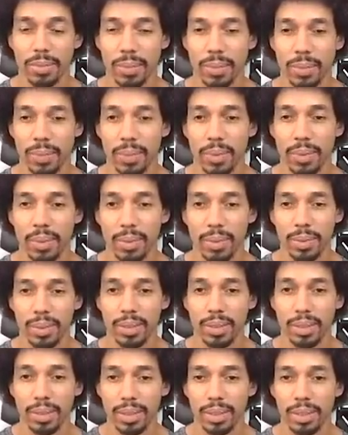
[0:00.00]

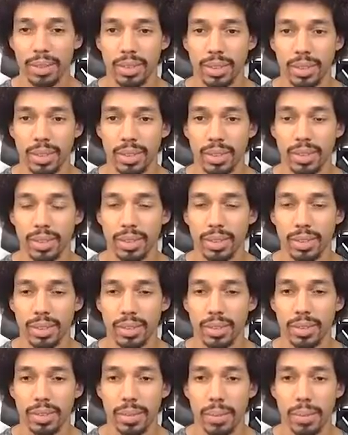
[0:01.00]

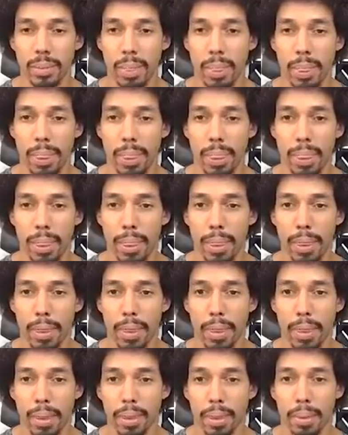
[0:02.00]

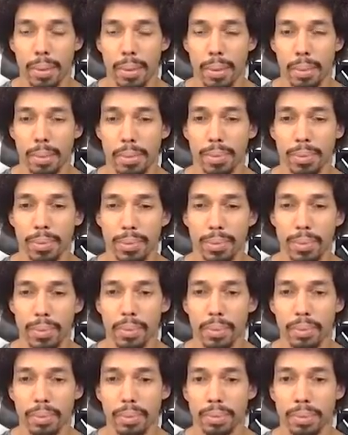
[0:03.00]

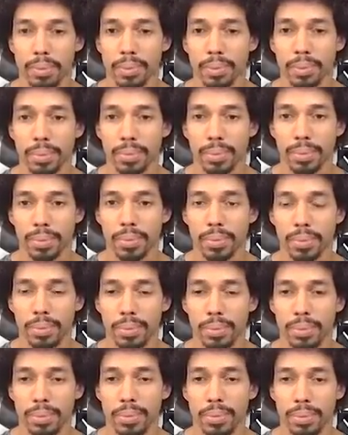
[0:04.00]

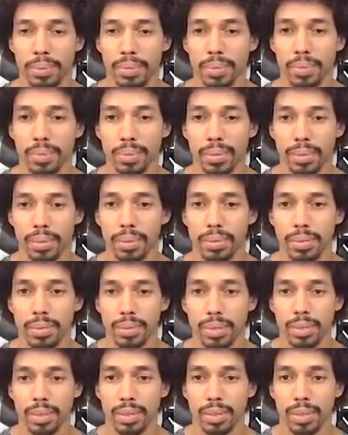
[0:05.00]

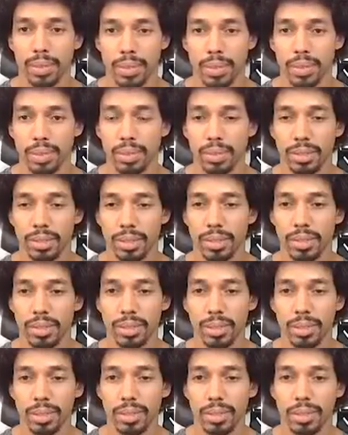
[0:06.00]

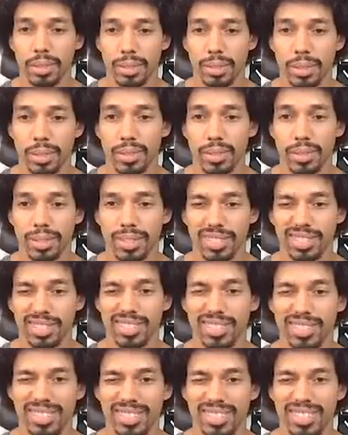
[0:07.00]
The person shown says nothing.